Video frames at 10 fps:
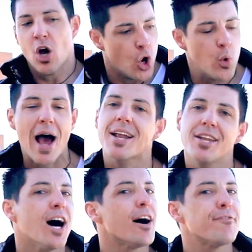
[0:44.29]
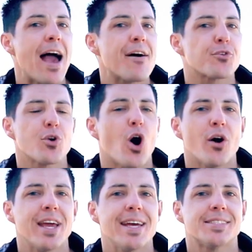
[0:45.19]
who had enough after all
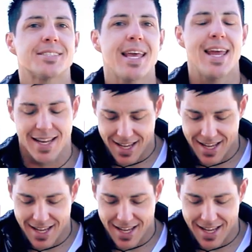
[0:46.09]
he had seen?